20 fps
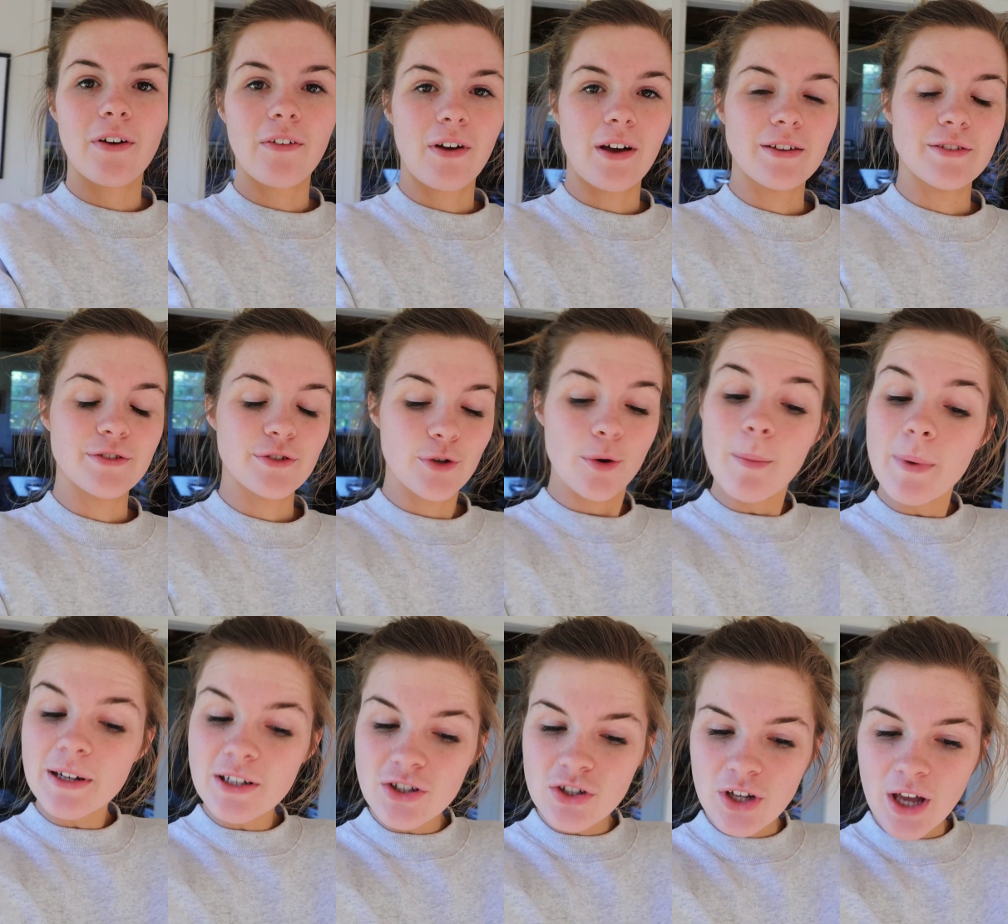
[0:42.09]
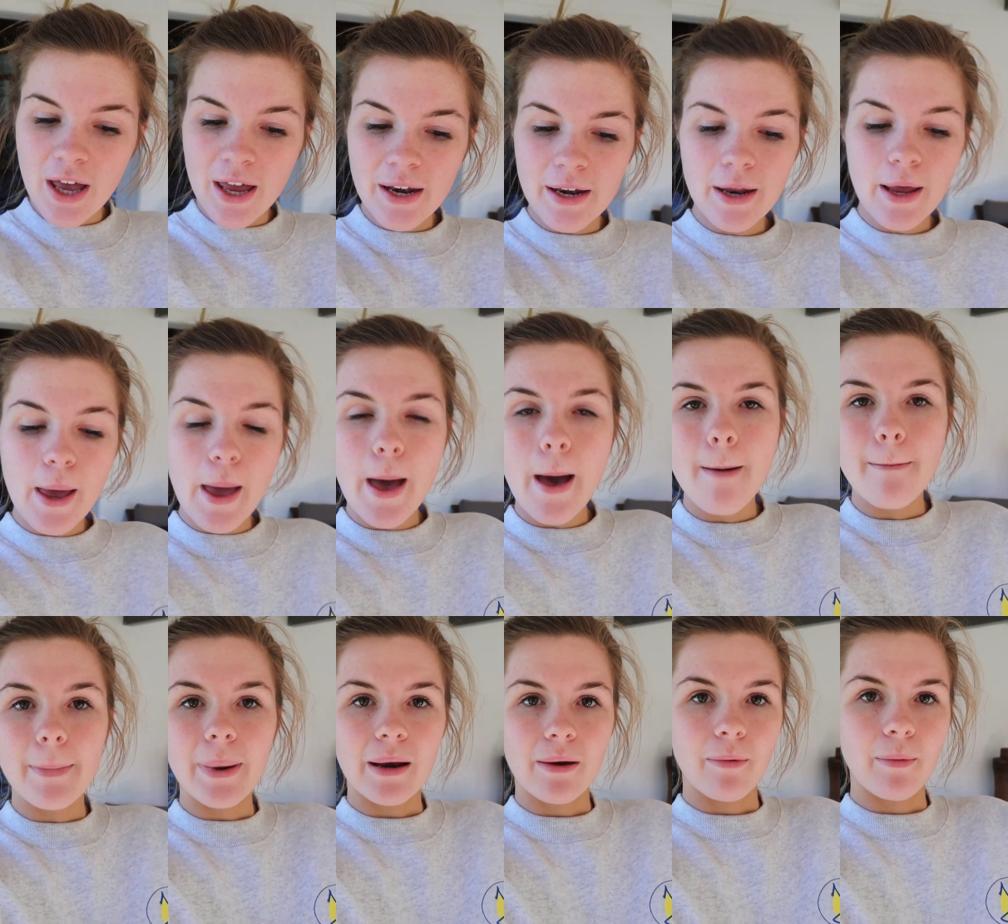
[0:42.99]
I've gotten so much done,
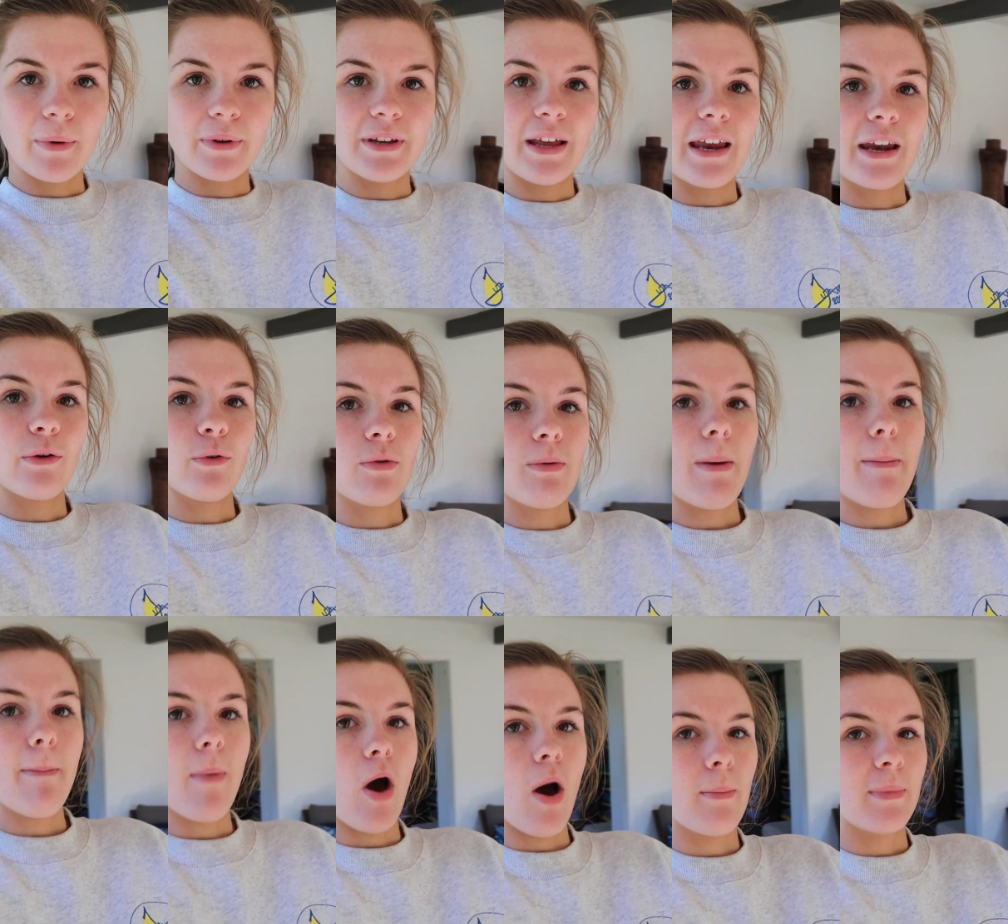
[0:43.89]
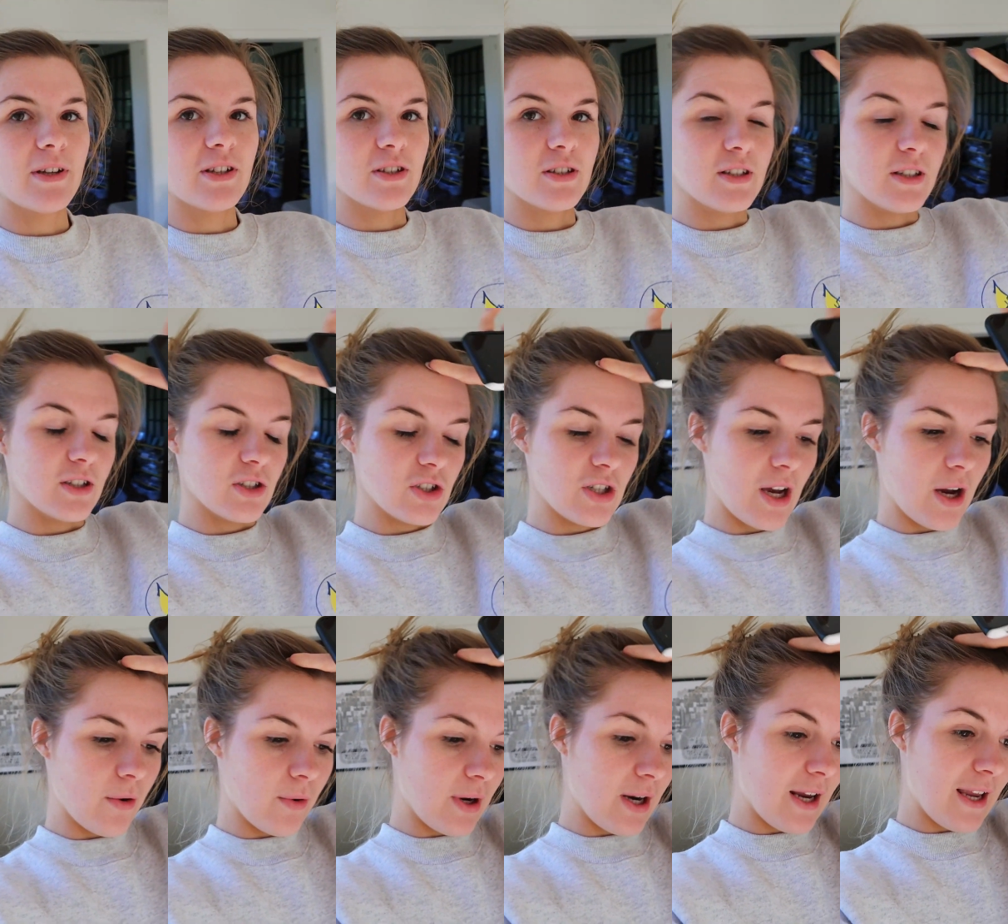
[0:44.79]
but I'm about to head out with my mom. I just need to
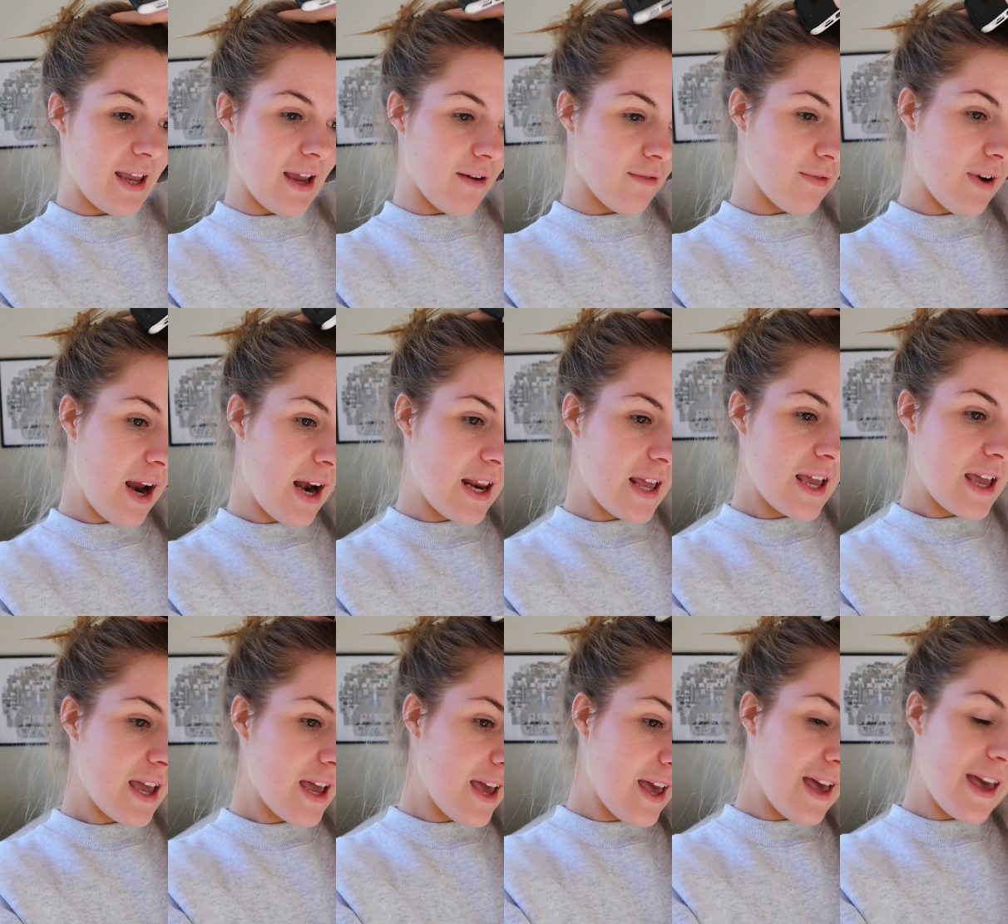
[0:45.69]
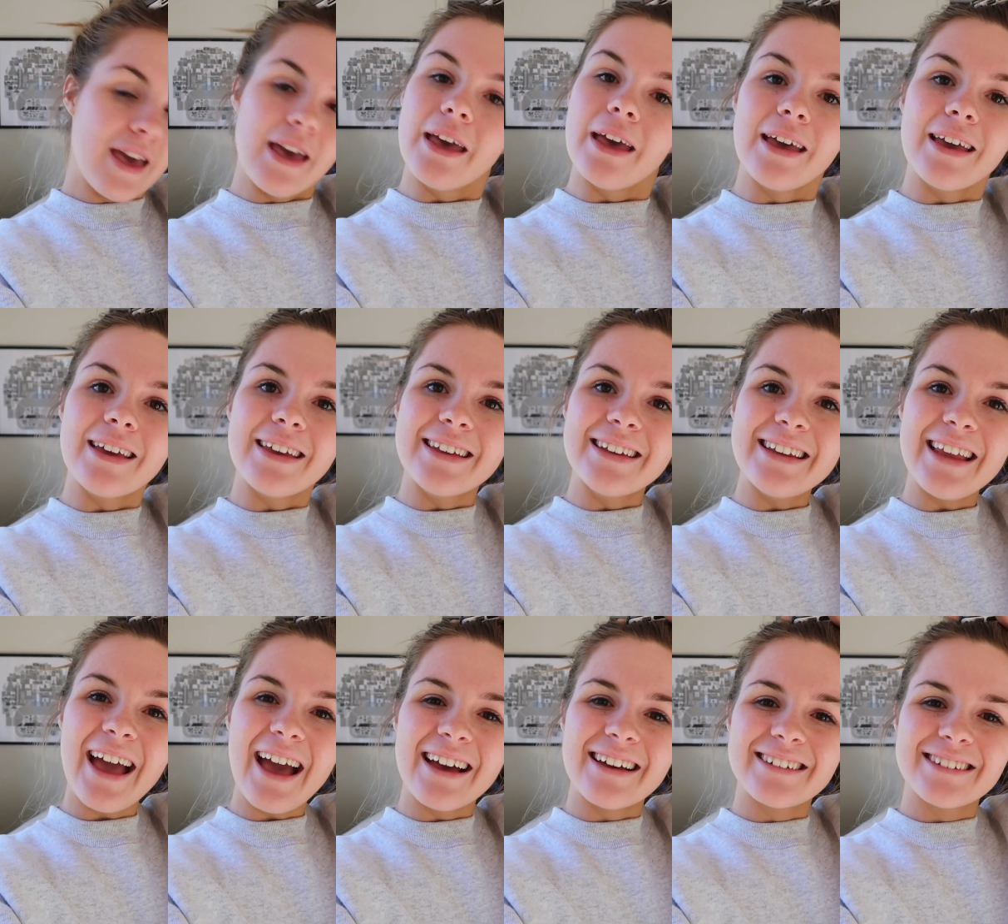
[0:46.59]
shower and get ready, and
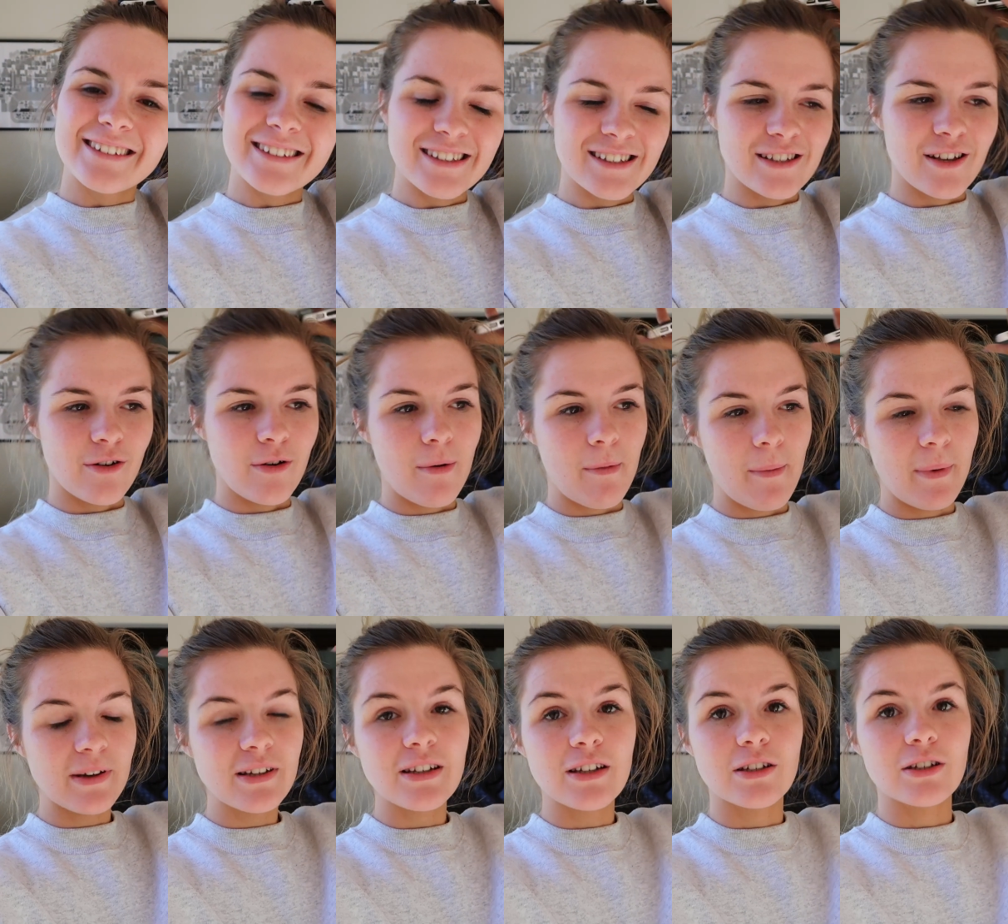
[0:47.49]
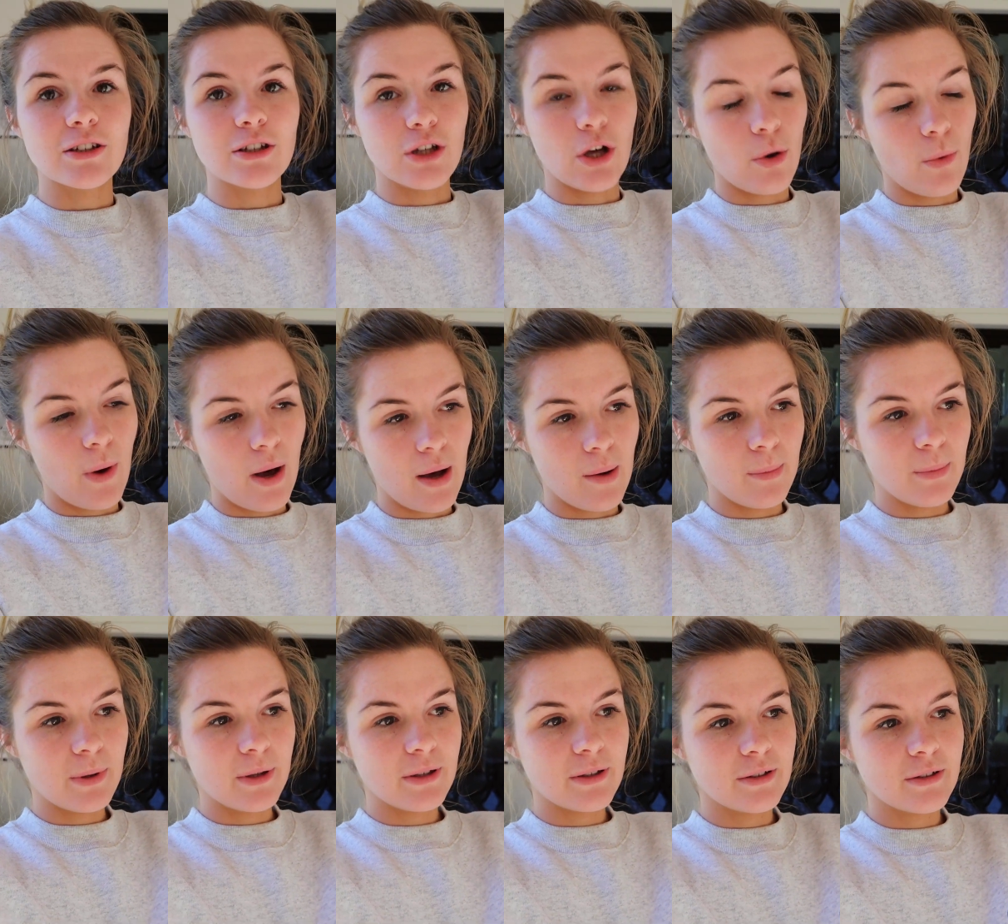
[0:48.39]
yeah, so I'm about to glow
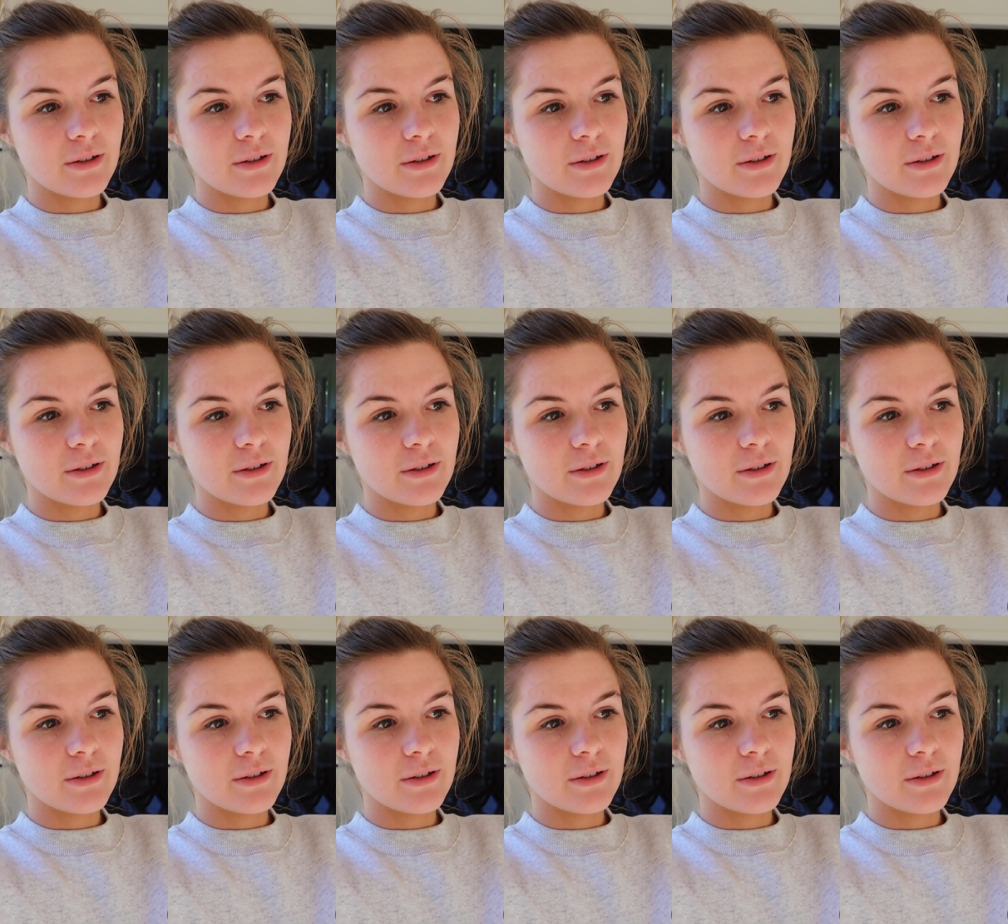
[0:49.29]
up.